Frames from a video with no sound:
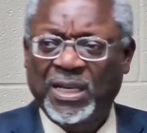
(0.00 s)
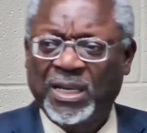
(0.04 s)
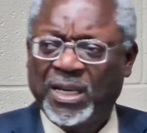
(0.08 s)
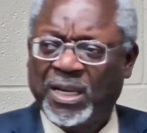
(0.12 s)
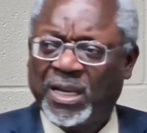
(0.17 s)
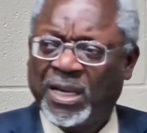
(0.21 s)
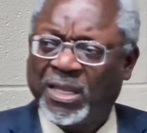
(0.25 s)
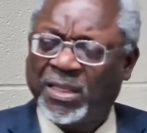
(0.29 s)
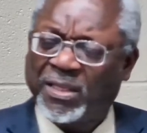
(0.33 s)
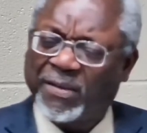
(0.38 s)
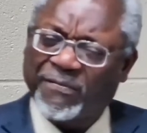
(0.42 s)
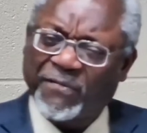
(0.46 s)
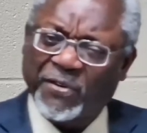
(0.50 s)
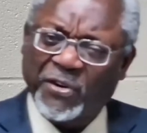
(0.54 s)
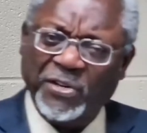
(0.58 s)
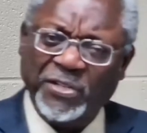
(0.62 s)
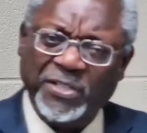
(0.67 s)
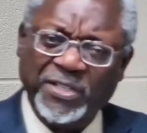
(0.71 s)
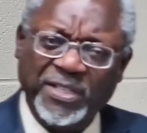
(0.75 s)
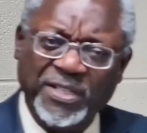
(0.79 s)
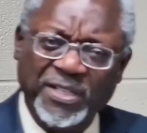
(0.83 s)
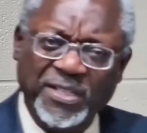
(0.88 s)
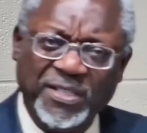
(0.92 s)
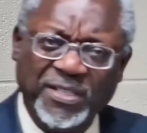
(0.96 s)
the
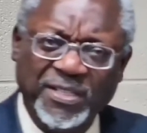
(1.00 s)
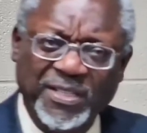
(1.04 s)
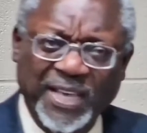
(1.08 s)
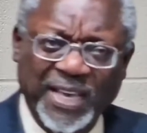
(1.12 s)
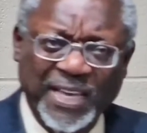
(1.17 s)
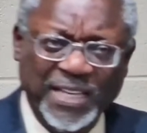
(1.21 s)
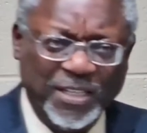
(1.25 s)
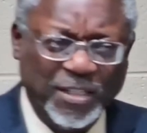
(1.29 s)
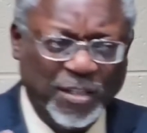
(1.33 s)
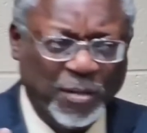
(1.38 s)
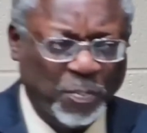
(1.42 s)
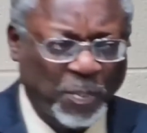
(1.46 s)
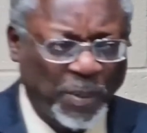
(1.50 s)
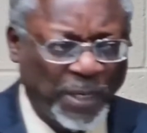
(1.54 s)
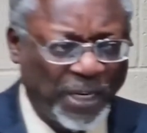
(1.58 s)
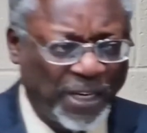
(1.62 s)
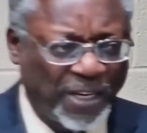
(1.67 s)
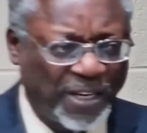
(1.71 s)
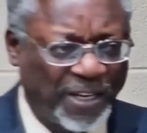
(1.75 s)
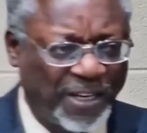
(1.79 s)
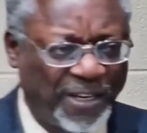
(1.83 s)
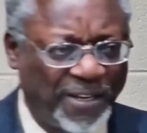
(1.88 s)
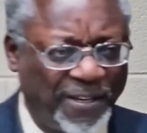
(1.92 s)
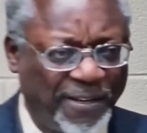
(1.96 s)
verses that
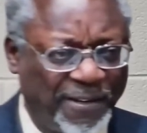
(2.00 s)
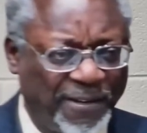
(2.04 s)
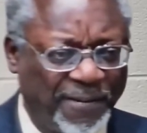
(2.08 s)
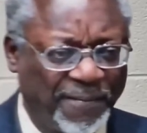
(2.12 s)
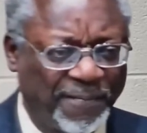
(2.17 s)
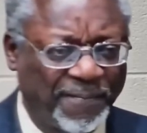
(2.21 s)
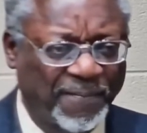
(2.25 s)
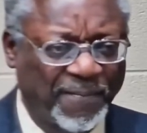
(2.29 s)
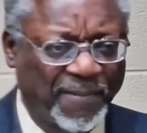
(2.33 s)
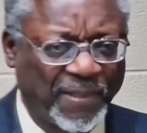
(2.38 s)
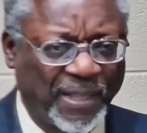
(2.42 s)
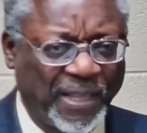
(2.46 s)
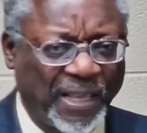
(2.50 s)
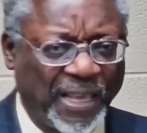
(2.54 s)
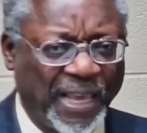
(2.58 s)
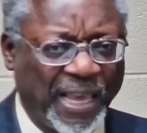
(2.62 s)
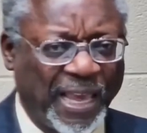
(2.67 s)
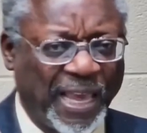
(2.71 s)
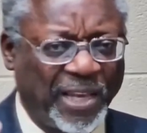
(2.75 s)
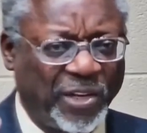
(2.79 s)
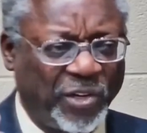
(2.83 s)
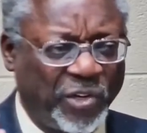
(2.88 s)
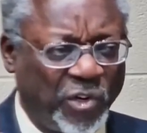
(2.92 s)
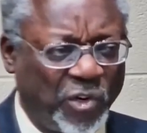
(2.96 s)
speak
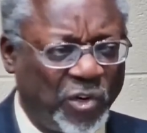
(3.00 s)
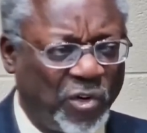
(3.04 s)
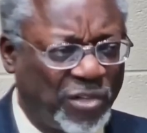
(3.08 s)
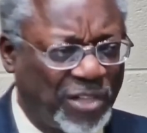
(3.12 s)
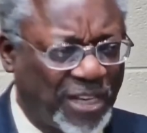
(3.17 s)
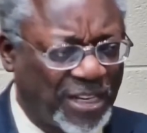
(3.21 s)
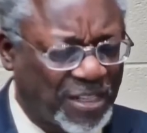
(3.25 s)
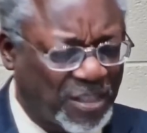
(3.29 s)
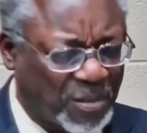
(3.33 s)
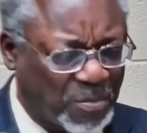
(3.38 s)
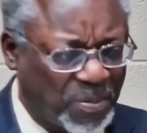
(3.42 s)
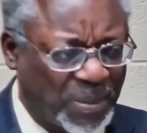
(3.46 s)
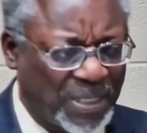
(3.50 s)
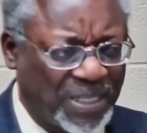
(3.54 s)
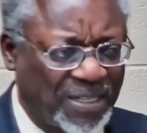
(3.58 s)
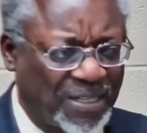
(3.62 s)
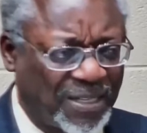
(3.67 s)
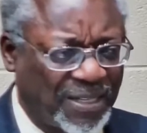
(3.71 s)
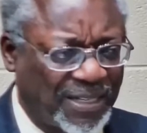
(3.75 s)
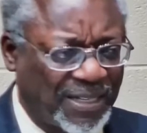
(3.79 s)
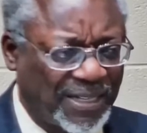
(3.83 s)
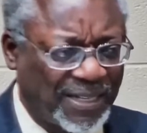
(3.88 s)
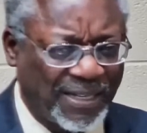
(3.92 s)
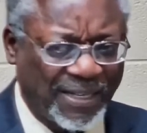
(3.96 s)
and use
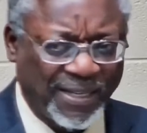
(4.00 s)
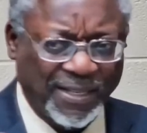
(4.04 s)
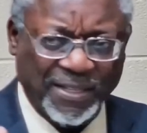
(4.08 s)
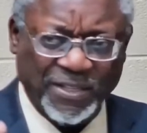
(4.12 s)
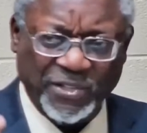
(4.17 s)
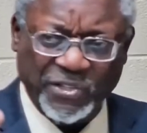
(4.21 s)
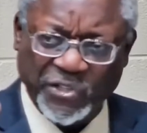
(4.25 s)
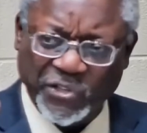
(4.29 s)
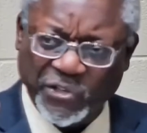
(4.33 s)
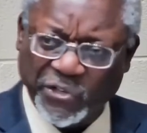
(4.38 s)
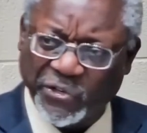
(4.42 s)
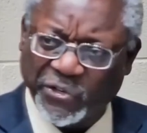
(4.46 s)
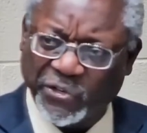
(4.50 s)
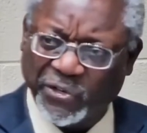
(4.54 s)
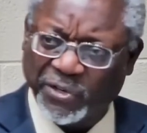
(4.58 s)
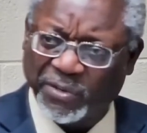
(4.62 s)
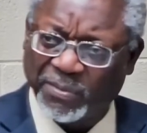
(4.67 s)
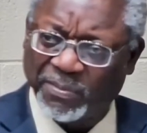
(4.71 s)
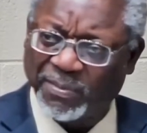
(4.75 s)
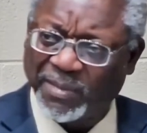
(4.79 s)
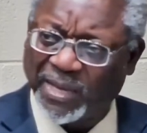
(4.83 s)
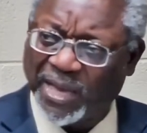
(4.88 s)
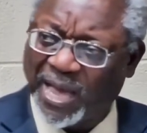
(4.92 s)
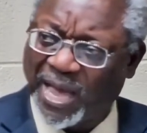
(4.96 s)
explicitly the
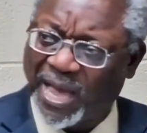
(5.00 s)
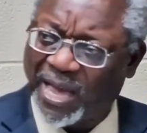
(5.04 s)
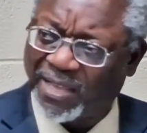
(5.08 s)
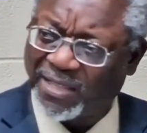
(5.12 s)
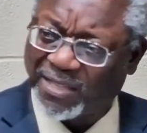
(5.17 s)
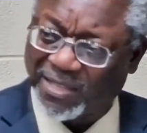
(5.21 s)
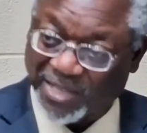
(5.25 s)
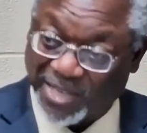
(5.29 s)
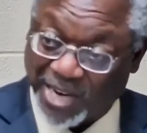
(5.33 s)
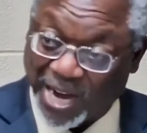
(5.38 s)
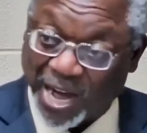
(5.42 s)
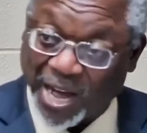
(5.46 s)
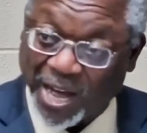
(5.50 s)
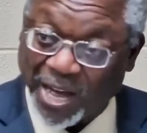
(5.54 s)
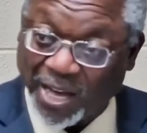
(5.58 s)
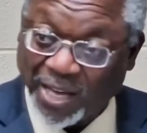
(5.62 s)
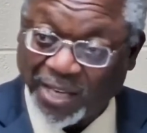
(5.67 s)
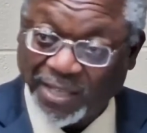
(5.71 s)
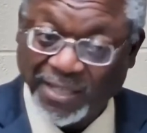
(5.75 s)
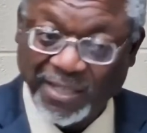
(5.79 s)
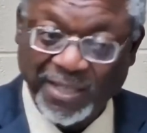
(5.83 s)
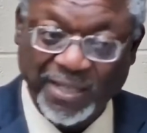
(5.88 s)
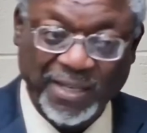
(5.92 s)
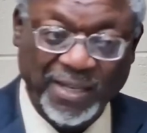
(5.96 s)
term either God,
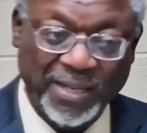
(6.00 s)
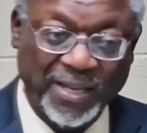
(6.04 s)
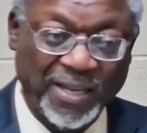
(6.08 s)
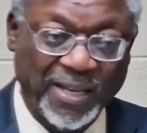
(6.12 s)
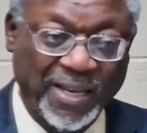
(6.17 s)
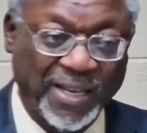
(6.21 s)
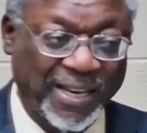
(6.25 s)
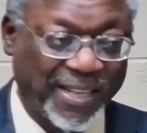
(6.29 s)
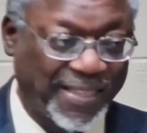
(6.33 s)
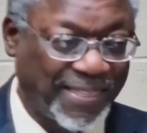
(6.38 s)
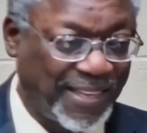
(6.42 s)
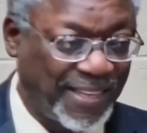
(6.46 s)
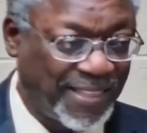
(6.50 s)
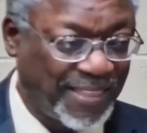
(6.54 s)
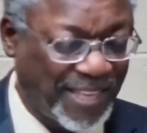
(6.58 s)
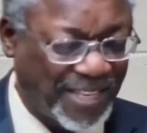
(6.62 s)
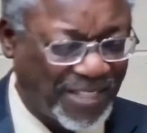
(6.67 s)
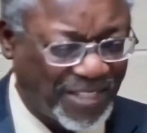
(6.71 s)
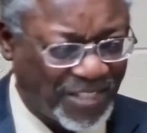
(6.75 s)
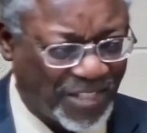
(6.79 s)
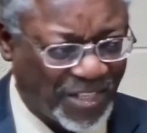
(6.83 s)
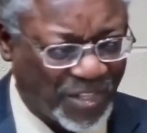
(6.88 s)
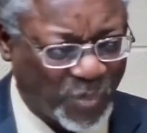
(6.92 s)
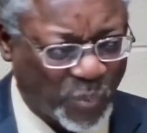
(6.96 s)
and I think
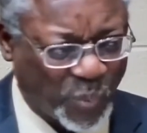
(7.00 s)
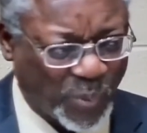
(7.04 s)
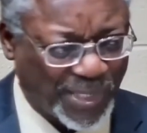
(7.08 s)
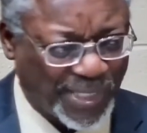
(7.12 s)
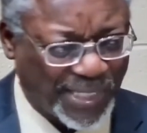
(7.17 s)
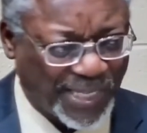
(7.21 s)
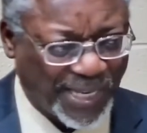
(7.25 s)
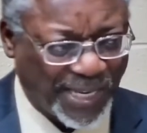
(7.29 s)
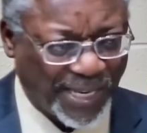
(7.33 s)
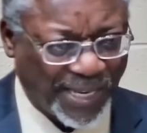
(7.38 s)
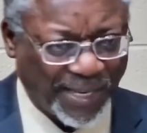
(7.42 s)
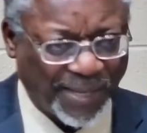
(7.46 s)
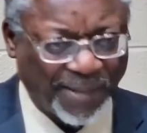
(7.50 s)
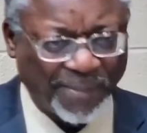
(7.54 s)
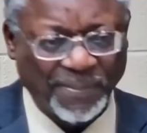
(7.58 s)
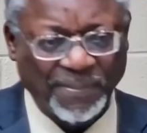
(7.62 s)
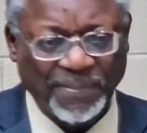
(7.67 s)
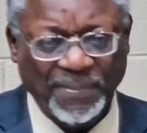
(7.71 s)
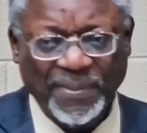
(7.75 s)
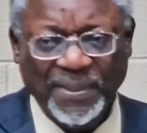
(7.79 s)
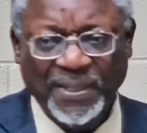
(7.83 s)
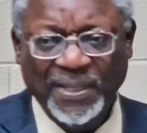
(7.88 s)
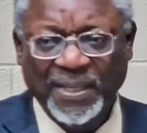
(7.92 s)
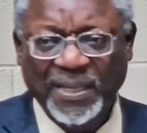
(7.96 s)
that's just one time,
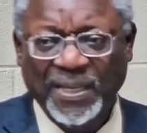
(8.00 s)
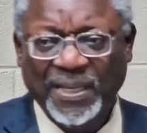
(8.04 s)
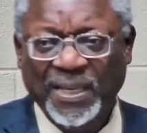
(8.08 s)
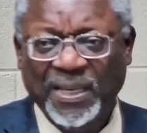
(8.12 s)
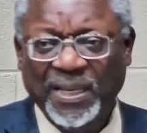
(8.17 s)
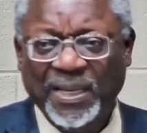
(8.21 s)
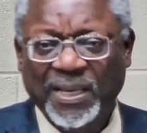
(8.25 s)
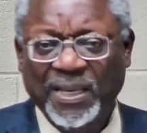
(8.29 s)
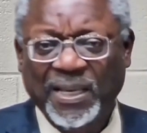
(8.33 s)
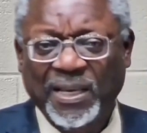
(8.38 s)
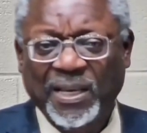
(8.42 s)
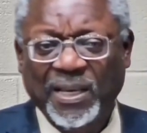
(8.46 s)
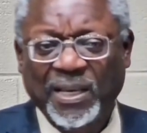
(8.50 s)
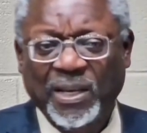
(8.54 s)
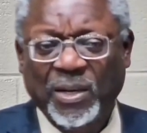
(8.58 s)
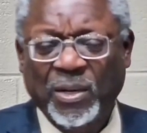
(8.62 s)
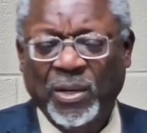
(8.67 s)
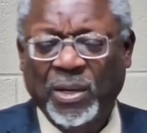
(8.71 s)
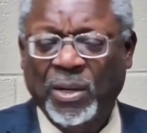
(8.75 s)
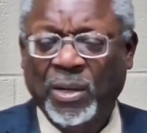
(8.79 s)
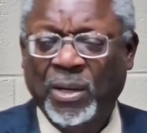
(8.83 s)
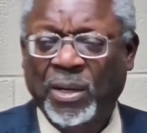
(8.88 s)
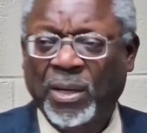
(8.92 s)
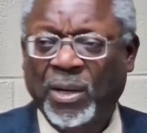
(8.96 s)

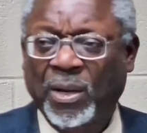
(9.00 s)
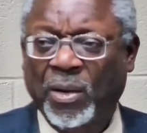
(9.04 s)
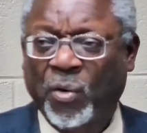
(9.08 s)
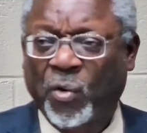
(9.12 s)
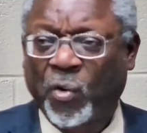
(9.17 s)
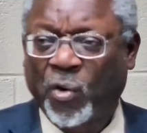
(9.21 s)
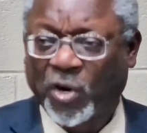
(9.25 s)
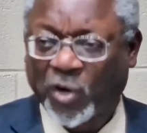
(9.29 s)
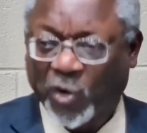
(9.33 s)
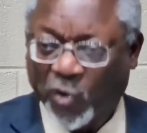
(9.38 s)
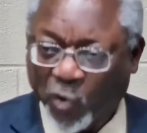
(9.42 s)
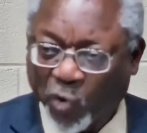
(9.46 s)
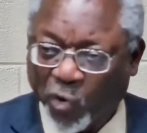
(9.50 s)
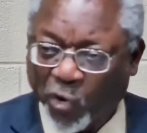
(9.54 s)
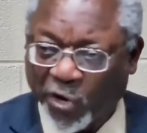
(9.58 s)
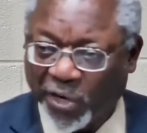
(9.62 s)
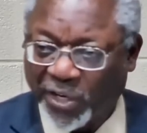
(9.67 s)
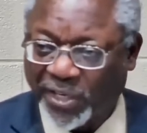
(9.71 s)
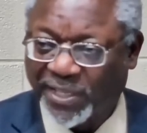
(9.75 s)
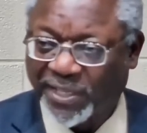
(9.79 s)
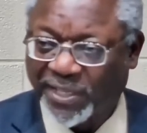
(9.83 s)
or Lord,